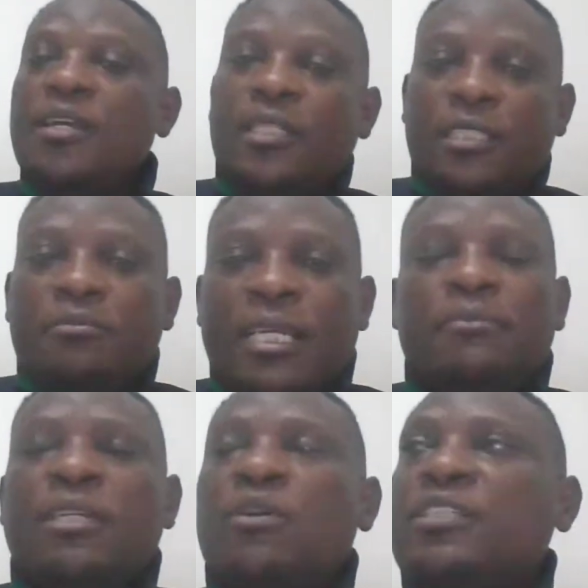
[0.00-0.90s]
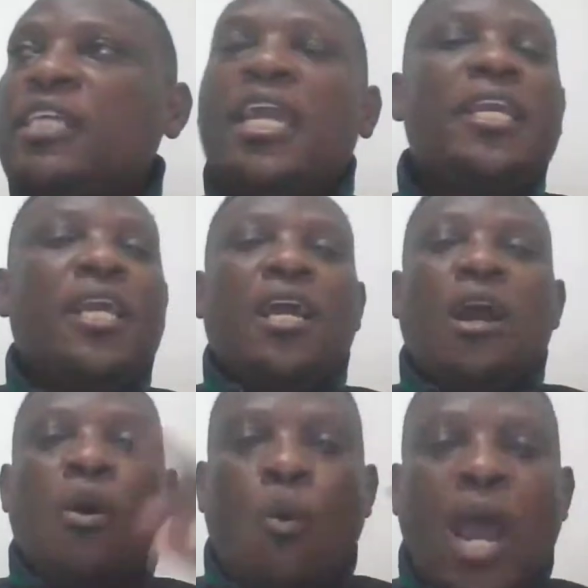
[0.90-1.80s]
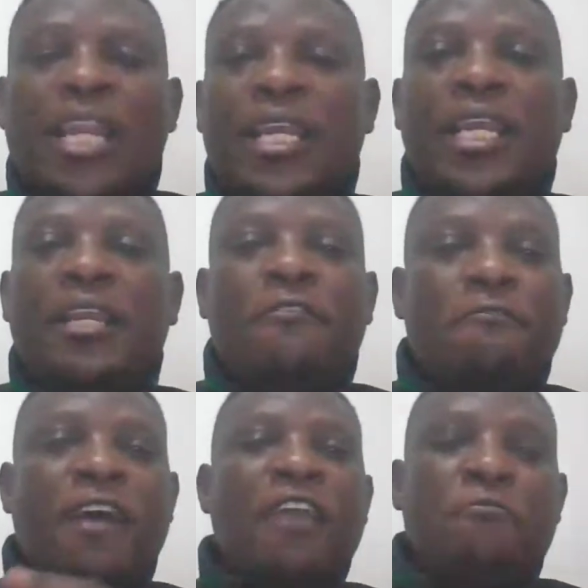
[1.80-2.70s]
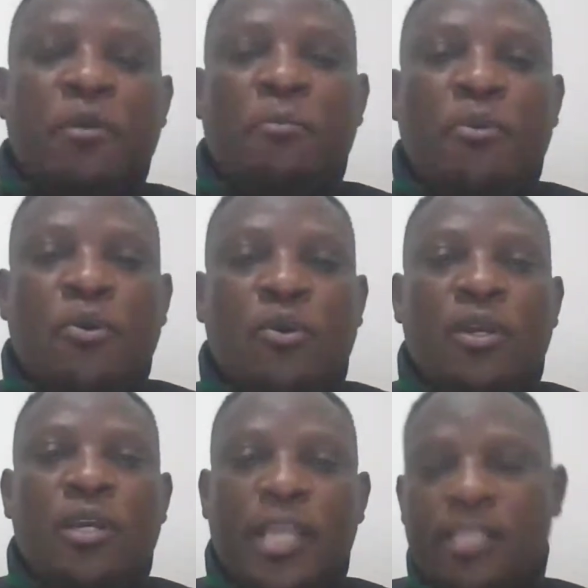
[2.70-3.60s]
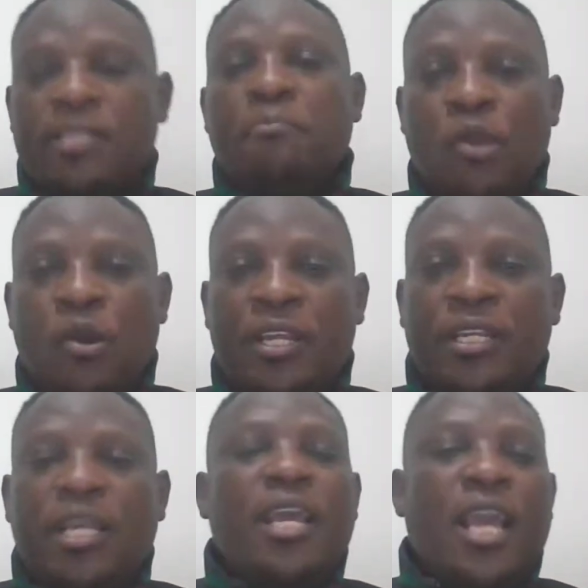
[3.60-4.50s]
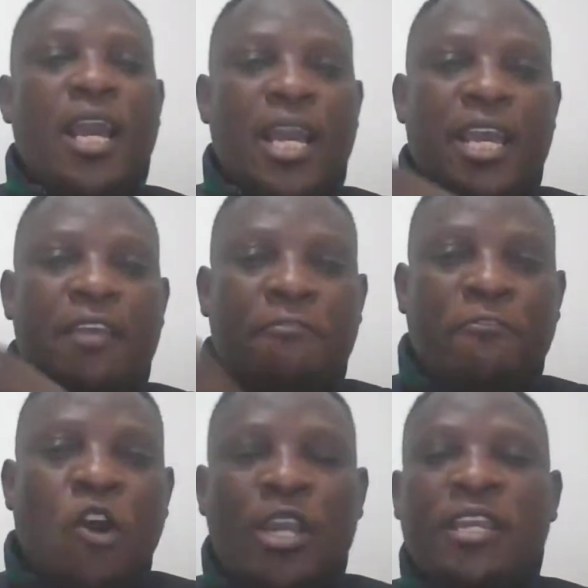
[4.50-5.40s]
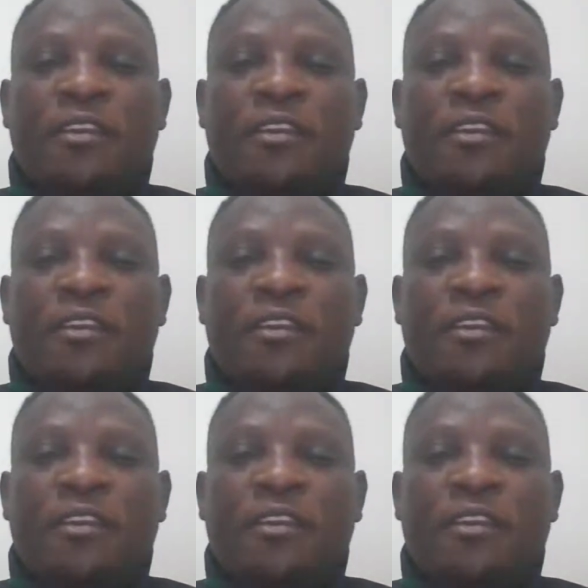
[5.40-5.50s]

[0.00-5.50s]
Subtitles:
Sometimes they will say 1 in 5 people is employed and 4 in